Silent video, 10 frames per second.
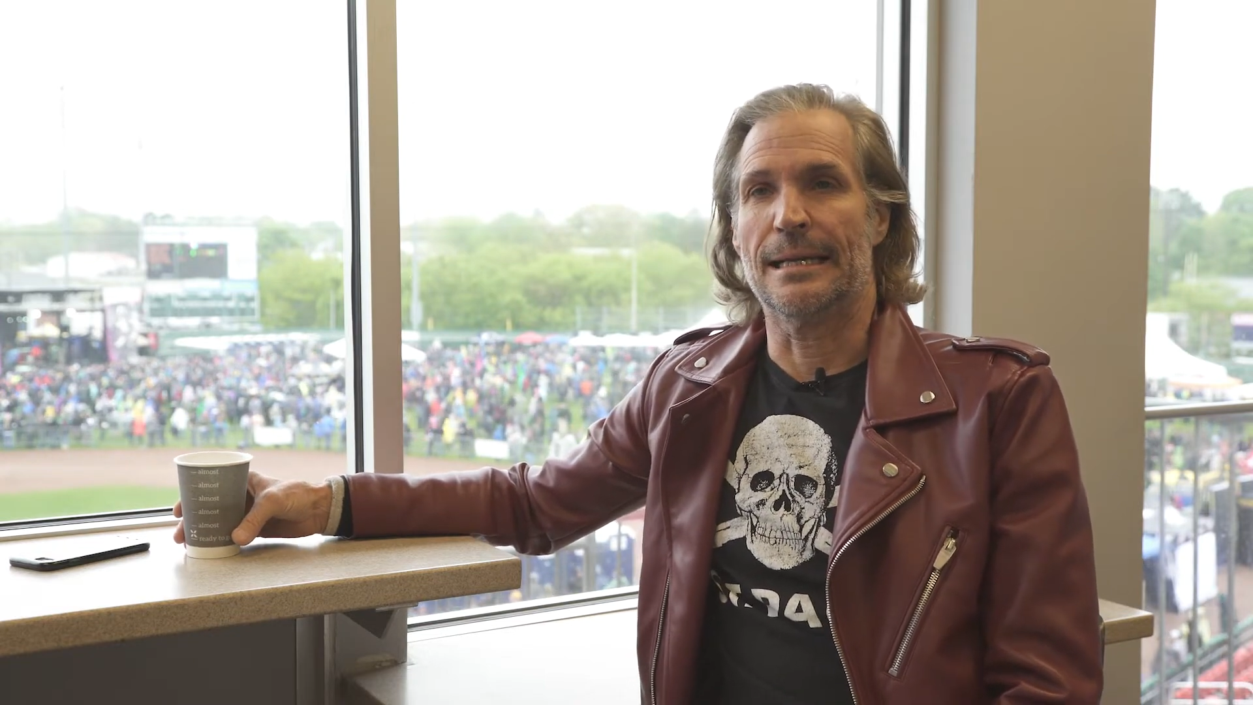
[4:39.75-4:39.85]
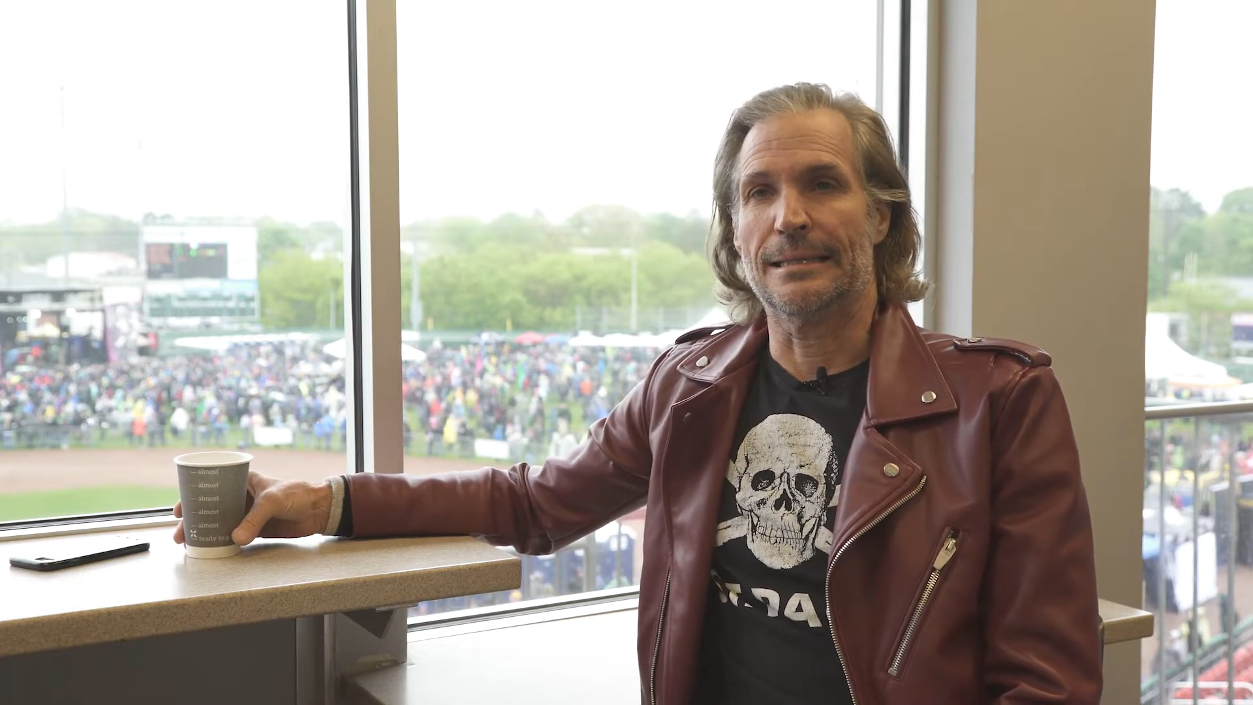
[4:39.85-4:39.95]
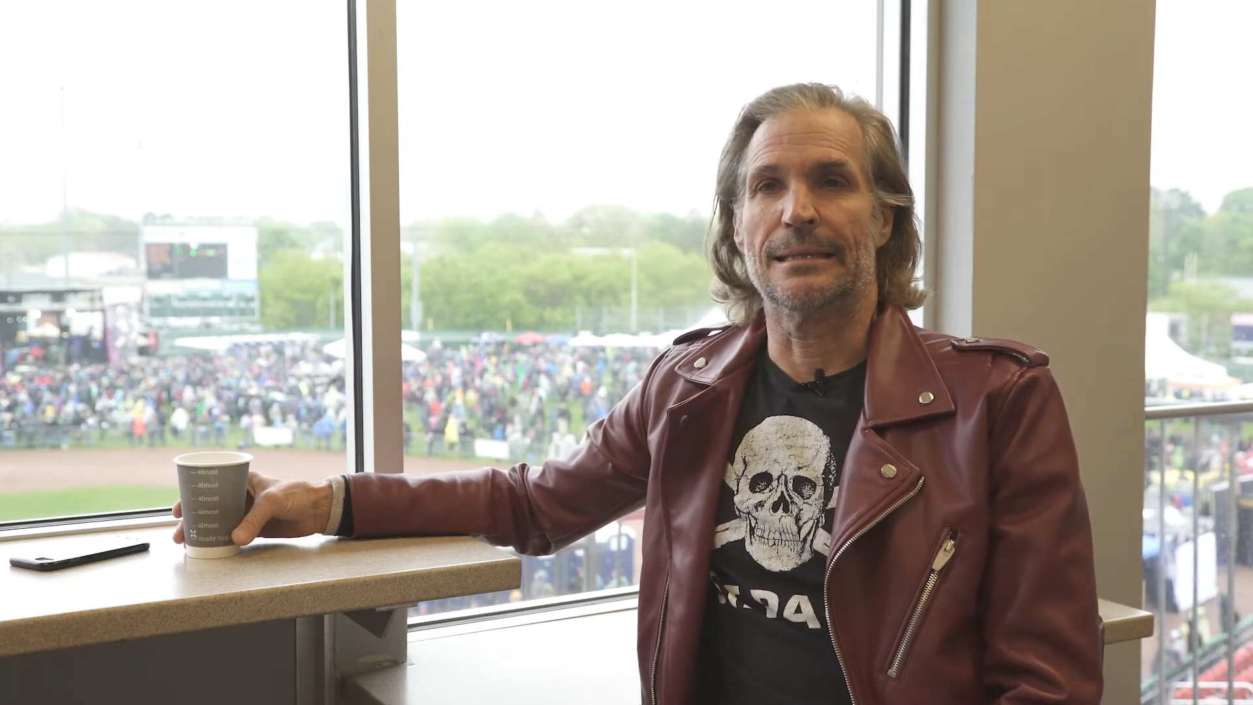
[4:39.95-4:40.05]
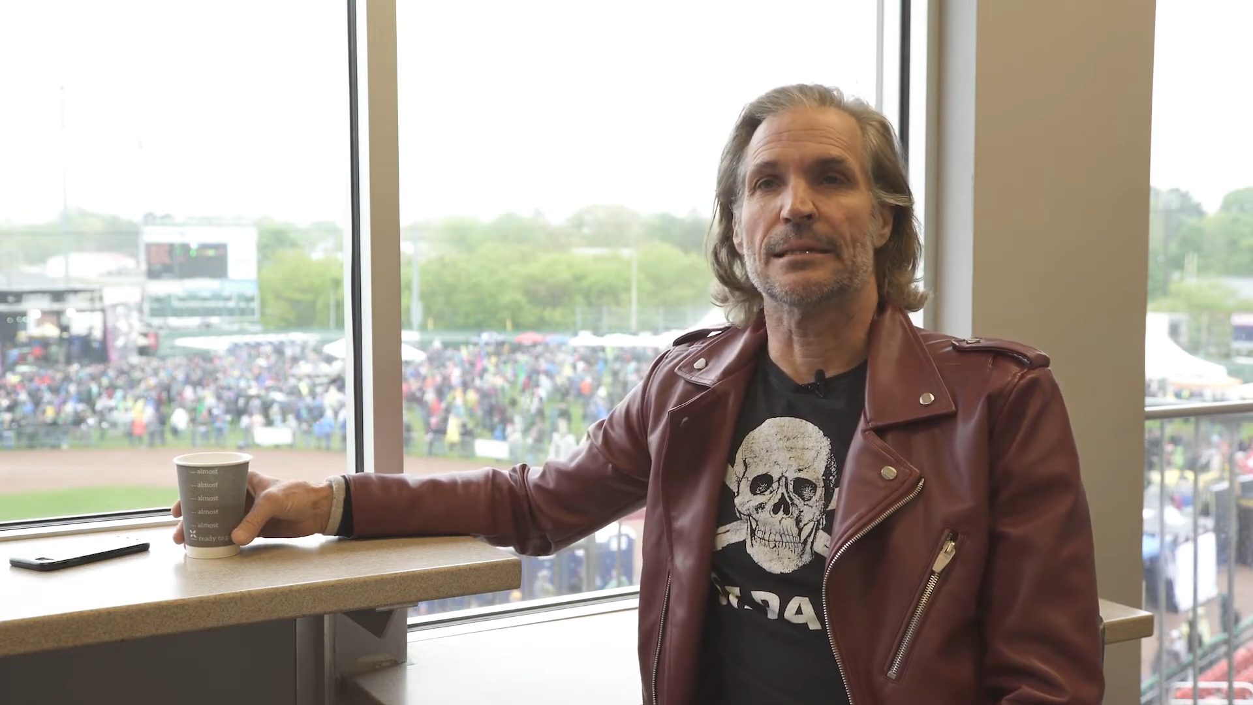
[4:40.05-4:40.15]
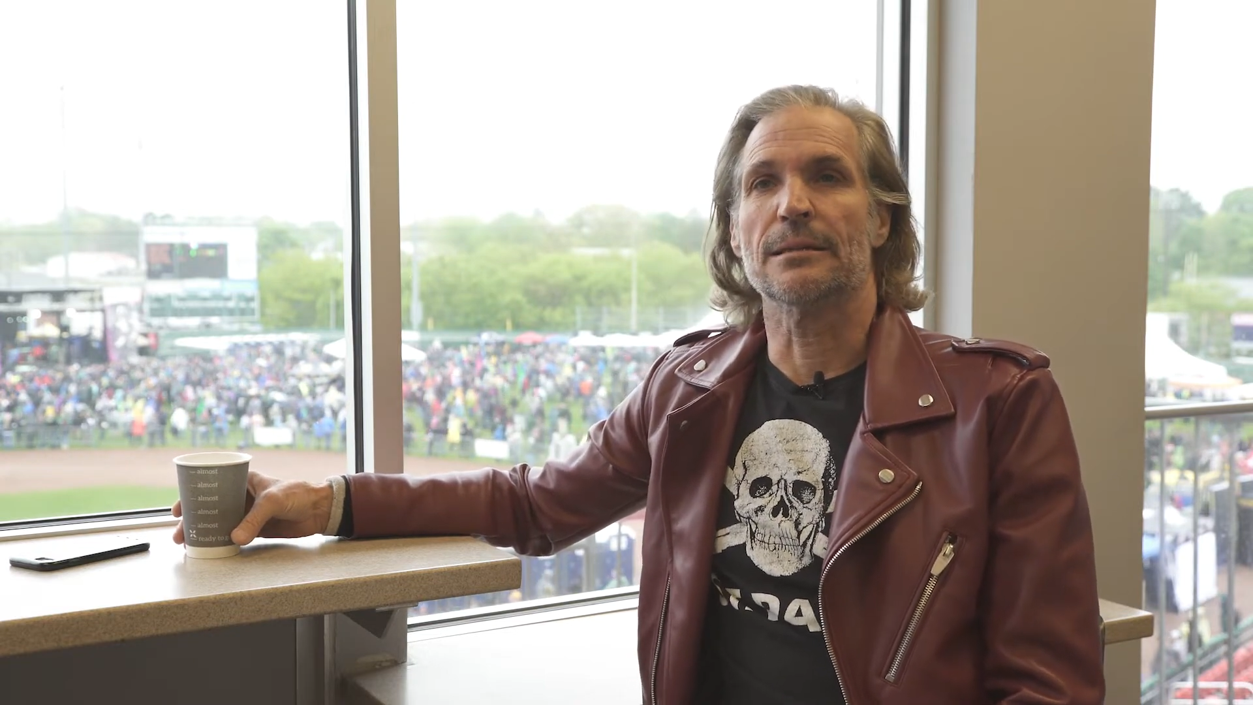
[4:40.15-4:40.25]

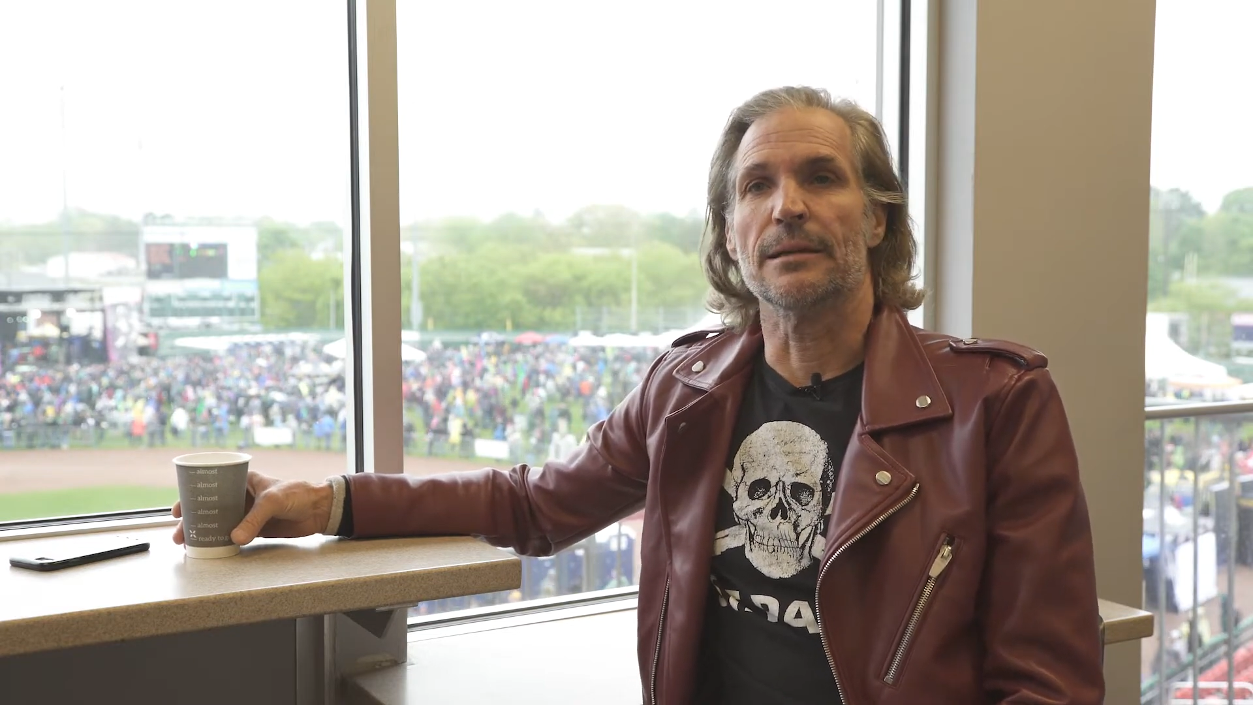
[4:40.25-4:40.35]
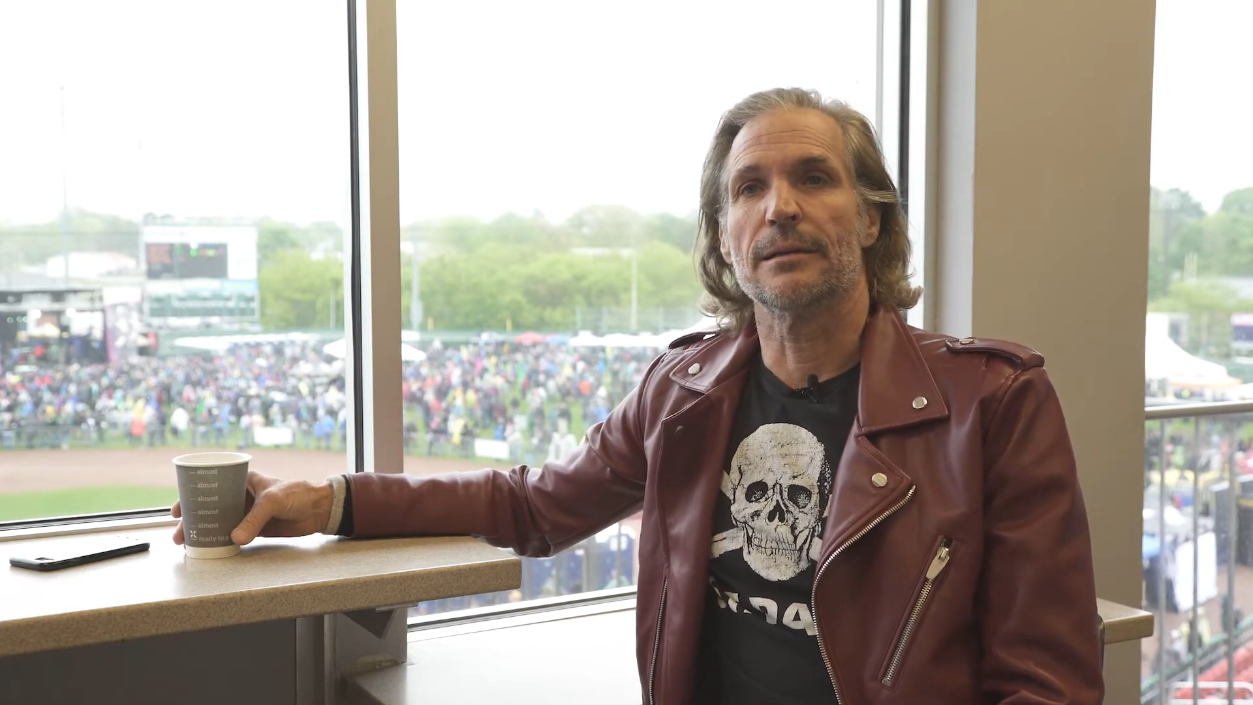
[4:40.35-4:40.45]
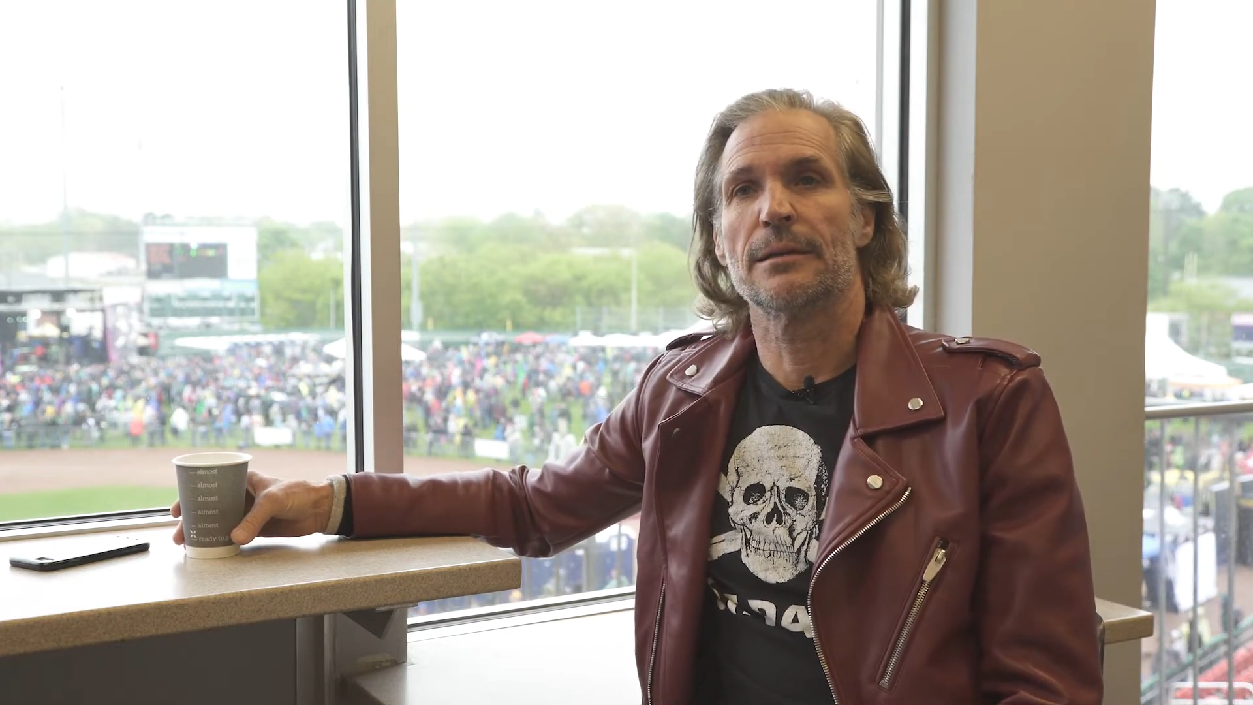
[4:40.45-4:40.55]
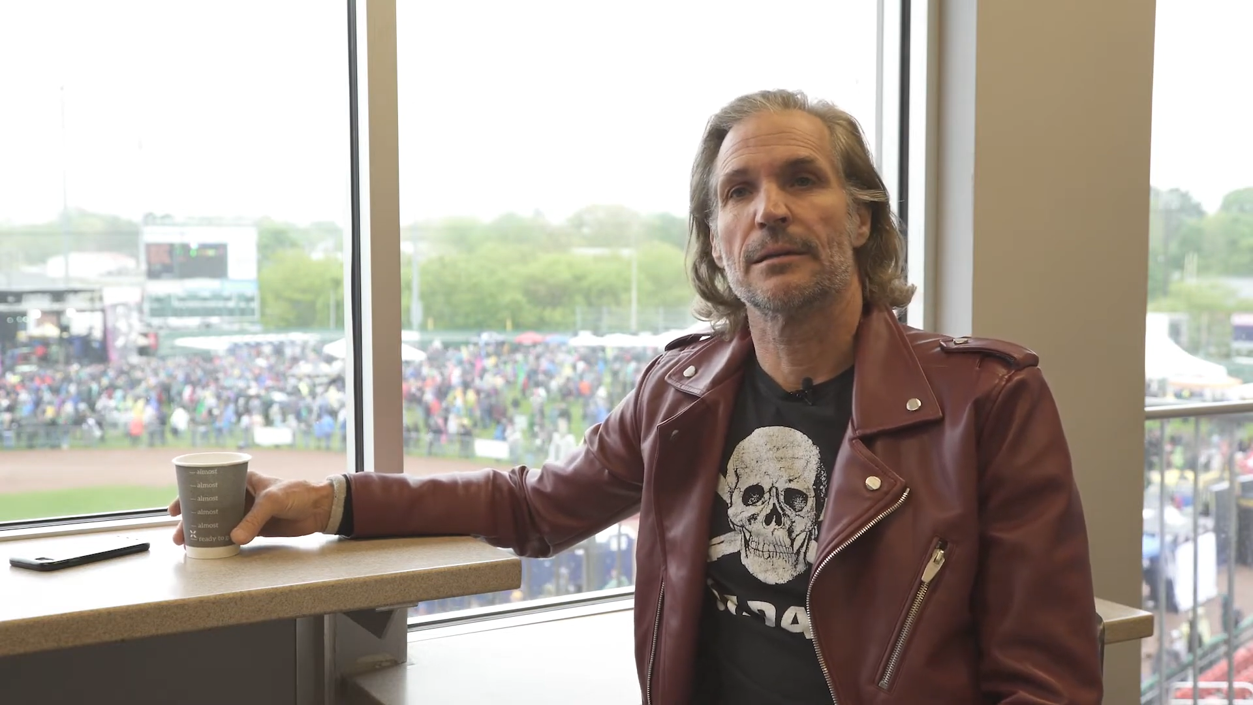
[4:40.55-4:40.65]
existed,